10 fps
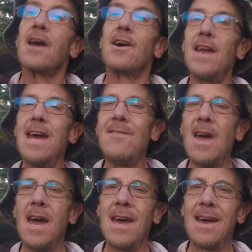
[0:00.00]
Good
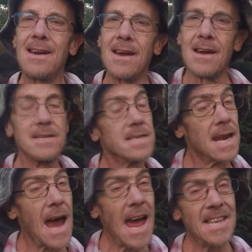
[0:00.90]
evening.
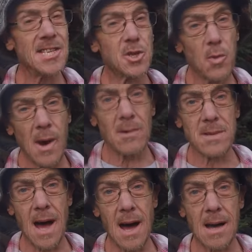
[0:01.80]
Tonight's trail
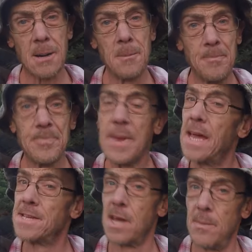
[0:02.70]
talk
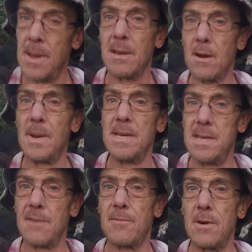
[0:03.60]
is going to be a little bit
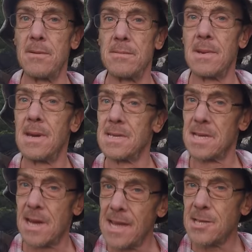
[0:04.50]
different.
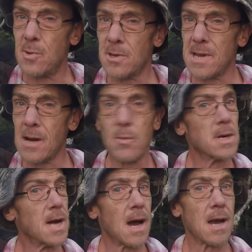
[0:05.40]
Tonight's trail talk, we're
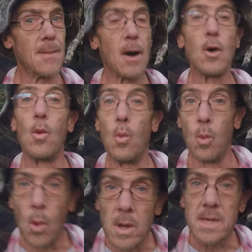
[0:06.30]
talking about
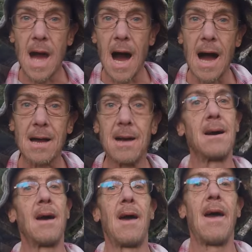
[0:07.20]
woodcock.
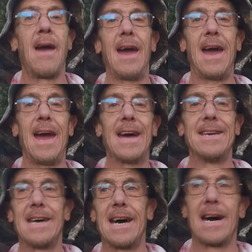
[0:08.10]

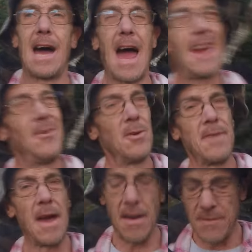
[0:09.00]
And I don't
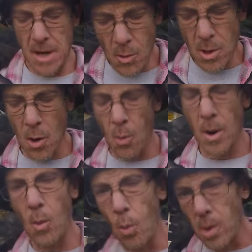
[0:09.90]
know if you don't know what
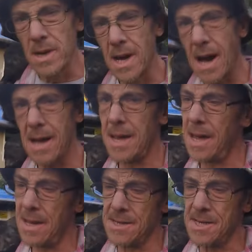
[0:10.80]
a woodcock
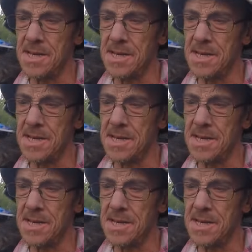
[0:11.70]
is.